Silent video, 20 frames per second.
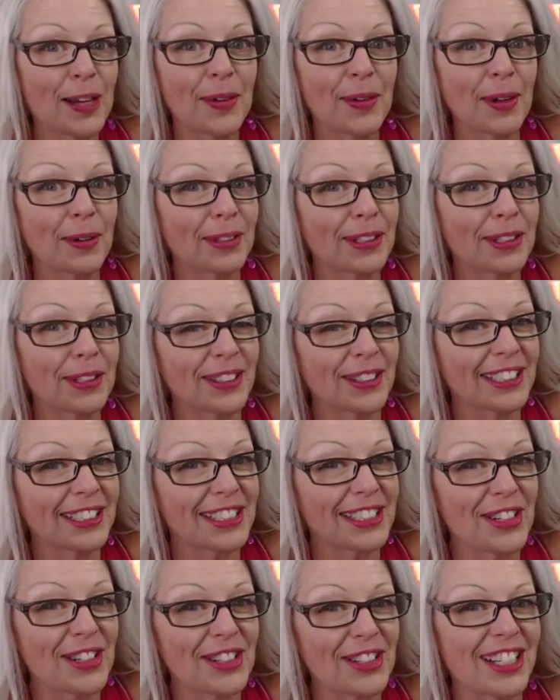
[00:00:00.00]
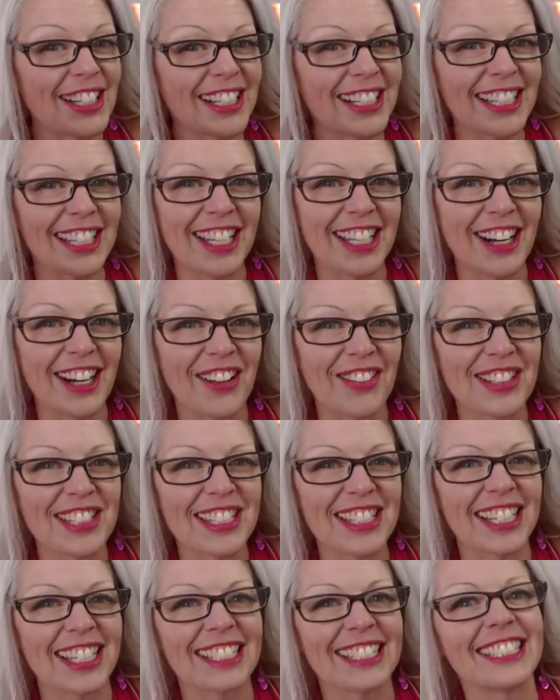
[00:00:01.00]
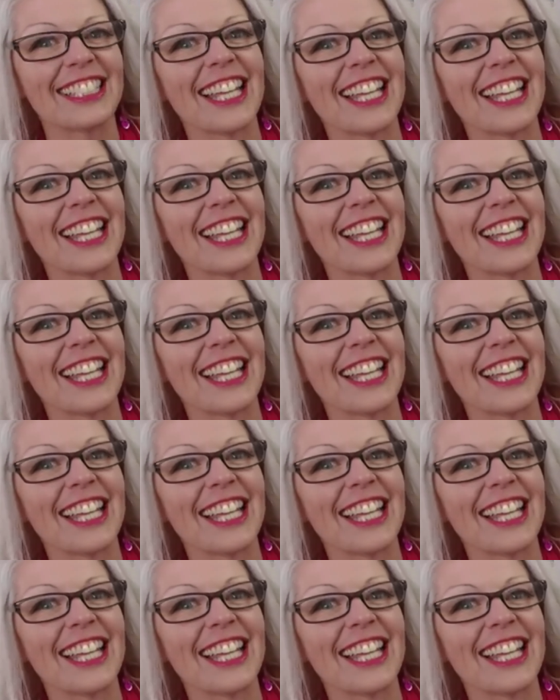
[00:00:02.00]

We were doing so good. And then all of a sudden,